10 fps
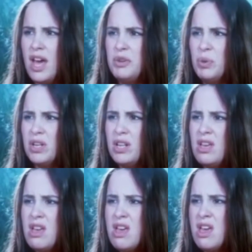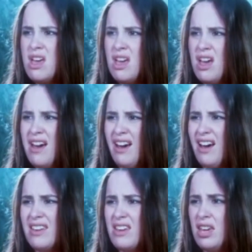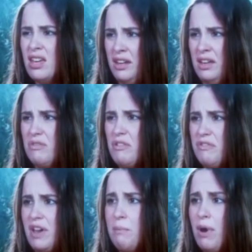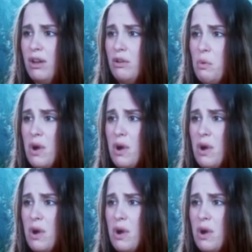Edward, I can't have a vampire